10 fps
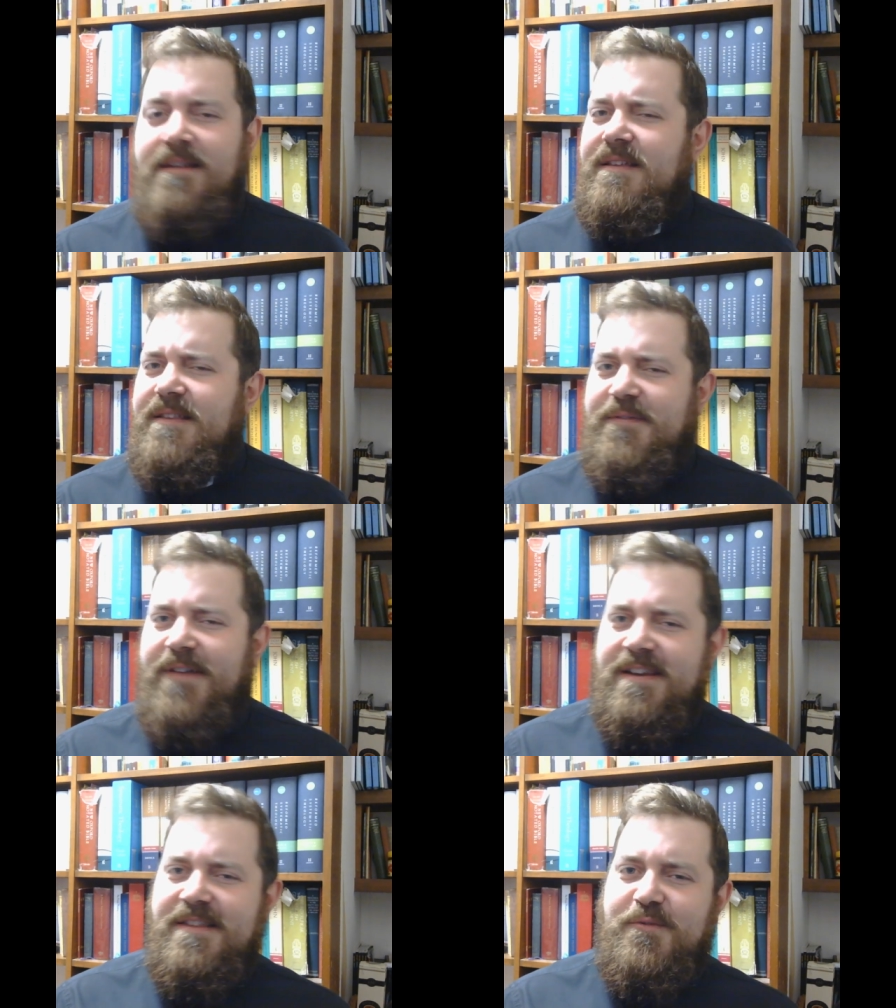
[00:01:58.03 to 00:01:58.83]
The
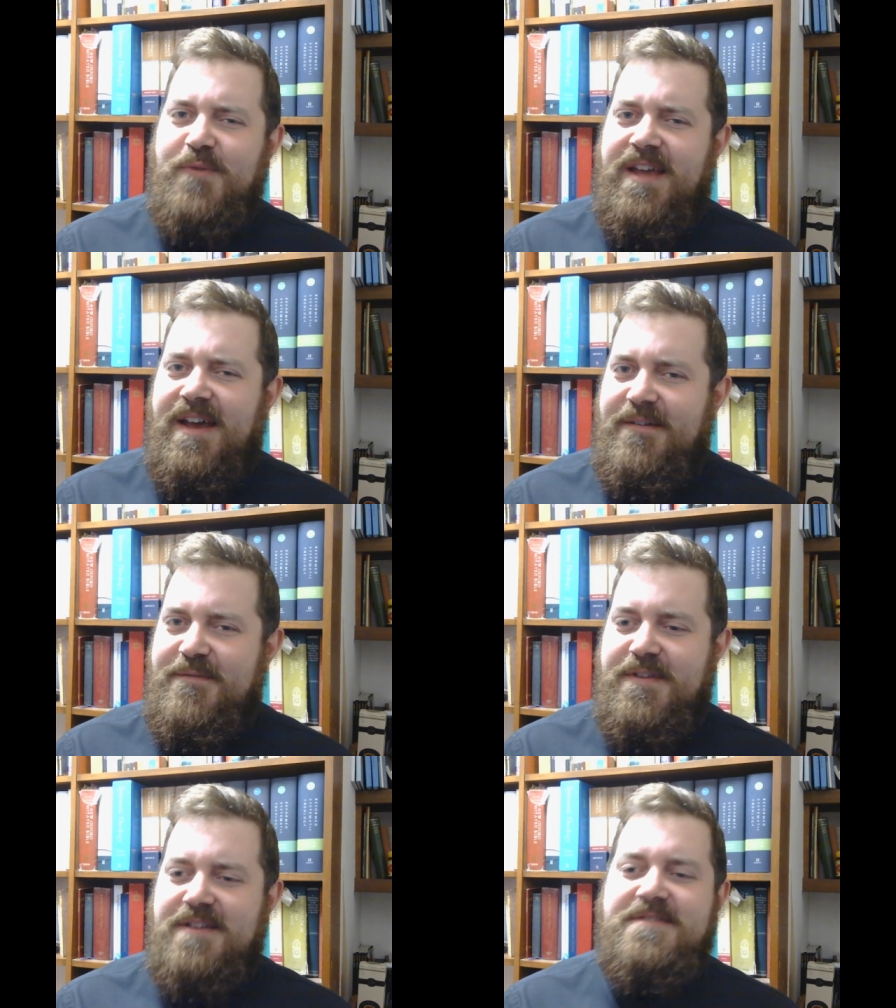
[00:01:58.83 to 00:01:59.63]
fact that we
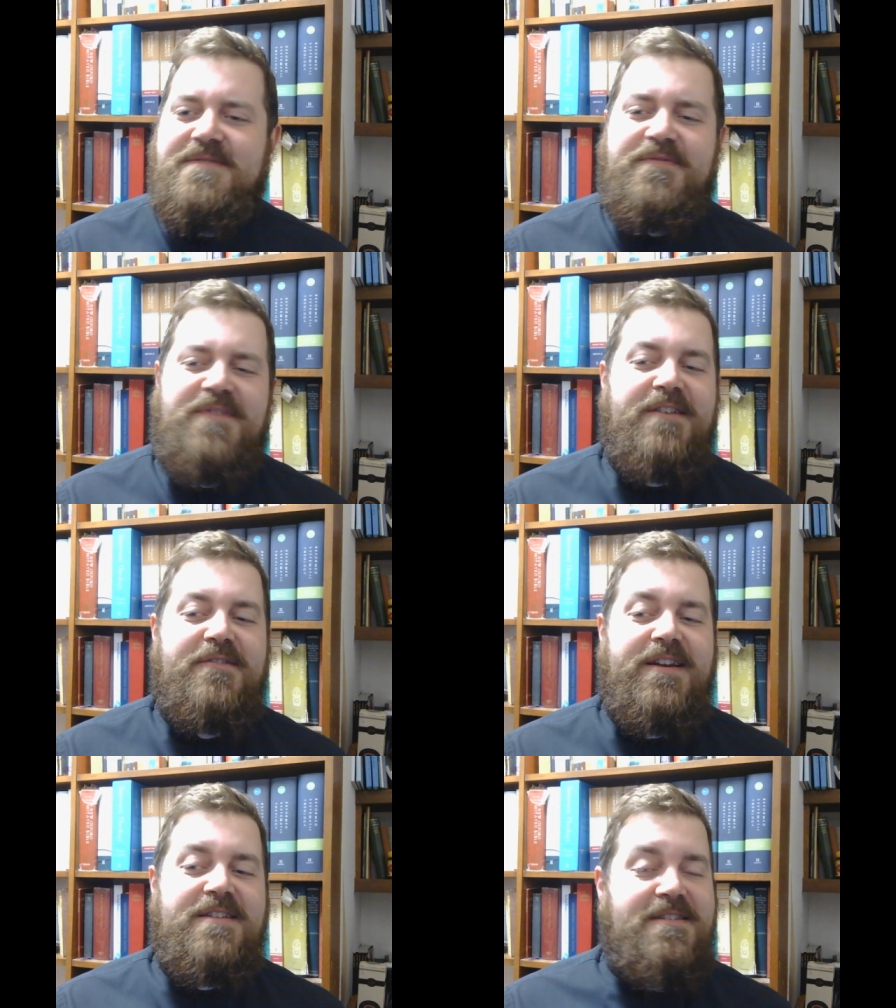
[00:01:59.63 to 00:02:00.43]
have this
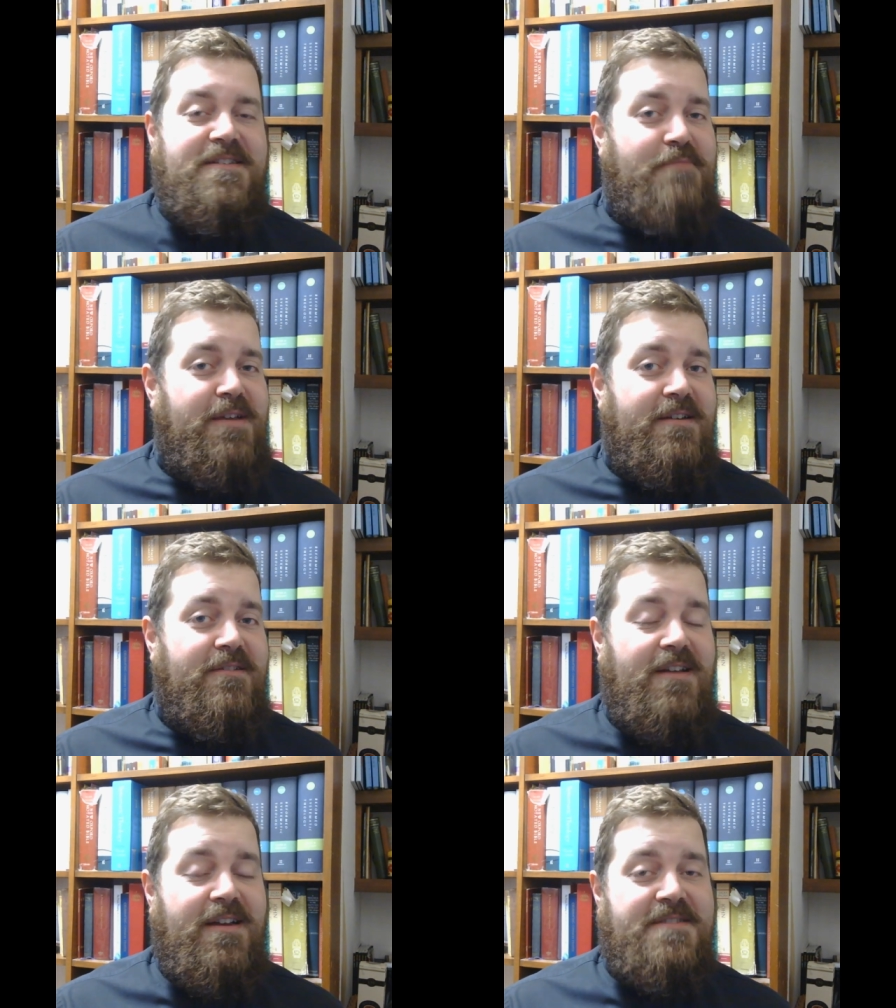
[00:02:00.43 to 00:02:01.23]
fundraising
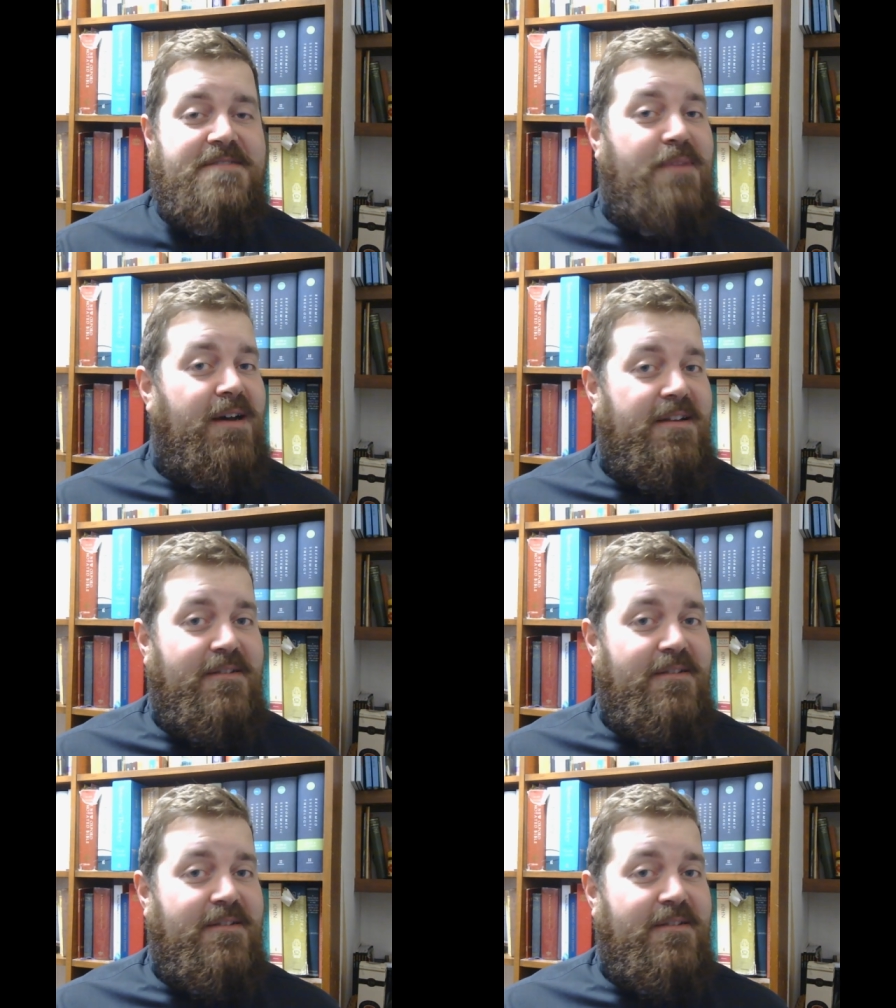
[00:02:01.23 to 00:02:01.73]
appeal as part